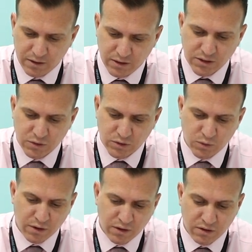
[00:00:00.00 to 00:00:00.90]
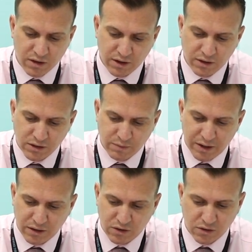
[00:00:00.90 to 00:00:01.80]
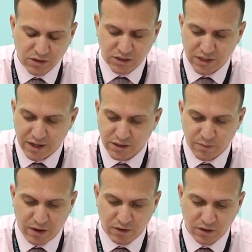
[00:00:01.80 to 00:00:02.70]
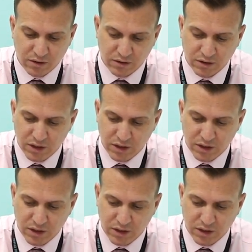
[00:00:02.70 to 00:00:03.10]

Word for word: This was one of the things Ben couldn't stand about her.